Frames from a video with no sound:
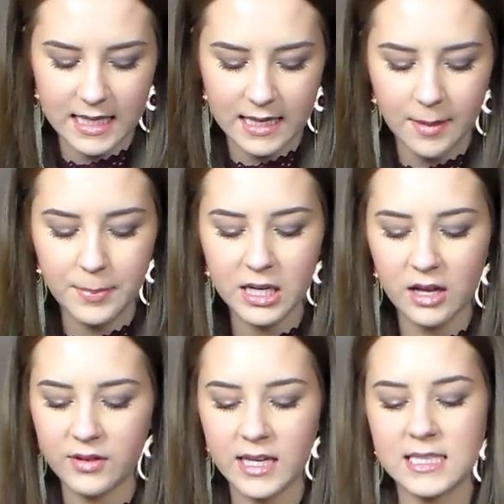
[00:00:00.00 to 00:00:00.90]
the
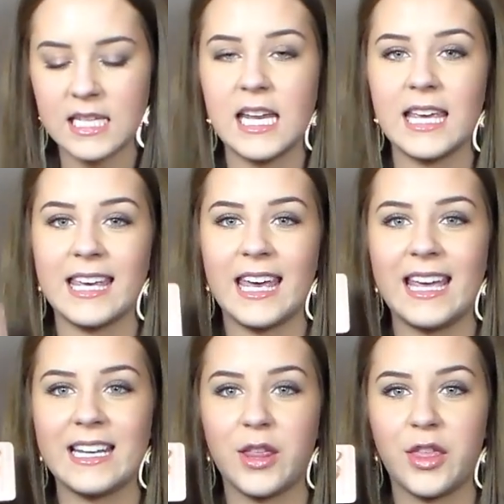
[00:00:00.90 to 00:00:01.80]
beloved
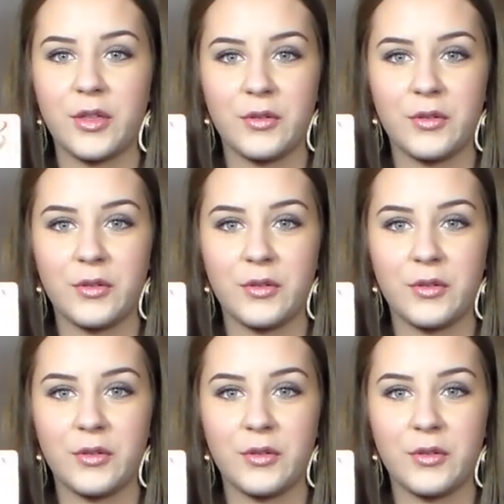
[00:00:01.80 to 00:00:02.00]
Naked